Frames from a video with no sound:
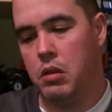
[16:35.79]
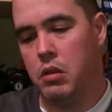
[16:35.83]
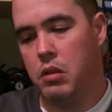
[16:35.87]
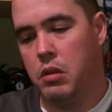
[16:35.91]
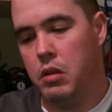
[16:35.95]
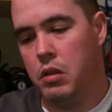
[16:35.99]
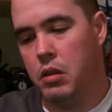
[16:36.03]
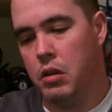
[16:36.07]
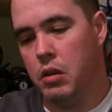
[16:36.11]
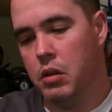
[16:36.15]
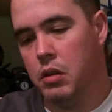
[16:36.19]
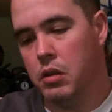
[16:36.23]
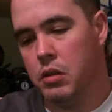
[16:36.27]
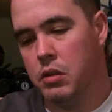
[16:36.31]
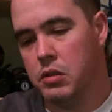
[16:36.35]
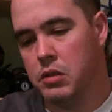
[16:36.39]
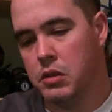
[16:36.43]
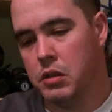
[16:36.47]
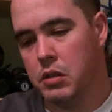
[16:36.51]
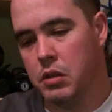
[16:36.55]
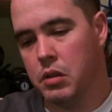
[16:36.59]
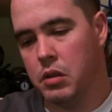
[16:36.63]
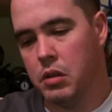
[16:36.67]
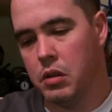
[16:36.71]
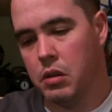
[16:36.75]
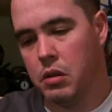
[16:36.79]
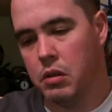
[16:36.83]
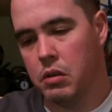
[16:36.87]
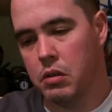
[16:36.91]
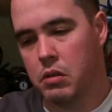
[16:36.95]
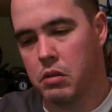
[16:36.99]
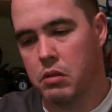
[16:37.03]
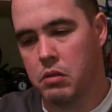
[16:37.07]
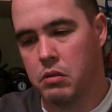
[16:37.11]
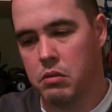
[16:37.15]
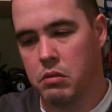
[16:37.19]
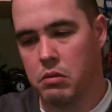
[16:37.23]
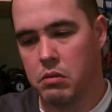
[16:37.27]
There's
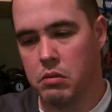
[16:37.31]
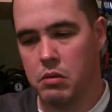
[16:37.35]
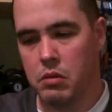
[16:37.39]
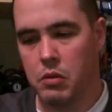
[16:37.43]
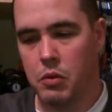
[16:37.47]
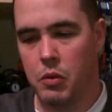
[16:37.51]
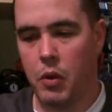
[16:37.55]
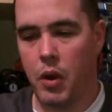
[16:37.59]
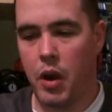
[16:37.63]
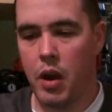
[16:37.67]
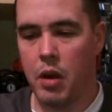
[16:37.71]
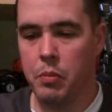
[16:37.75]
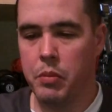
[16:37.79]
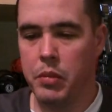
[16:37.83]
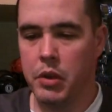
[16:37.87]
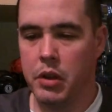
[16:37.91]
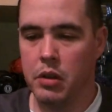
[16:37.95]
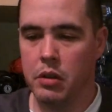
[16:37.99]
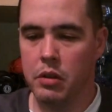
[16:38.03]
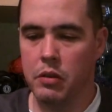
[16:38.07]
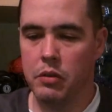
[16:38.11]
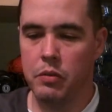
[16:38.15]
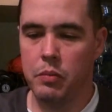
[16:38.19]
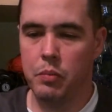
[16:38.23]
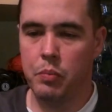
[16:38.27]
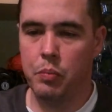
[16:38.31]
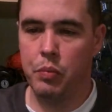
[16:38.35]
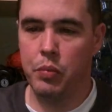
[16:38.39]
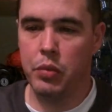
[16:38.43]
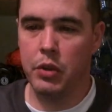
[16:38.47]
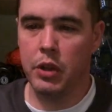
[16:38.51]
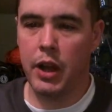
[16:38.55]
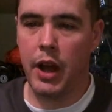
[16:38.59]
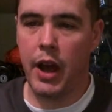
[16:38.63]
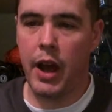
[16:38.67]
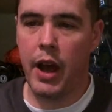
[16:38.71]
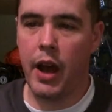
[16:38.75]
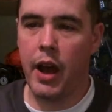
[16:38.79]
quite a bit of
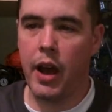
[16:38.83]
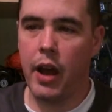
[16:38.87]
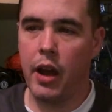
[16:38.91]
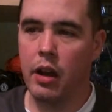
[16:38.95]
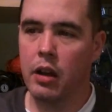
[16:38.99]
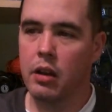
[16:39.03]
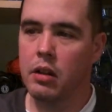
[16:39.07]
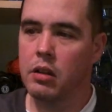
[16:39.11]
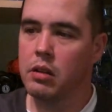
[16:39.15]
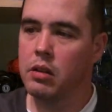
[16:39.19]
black,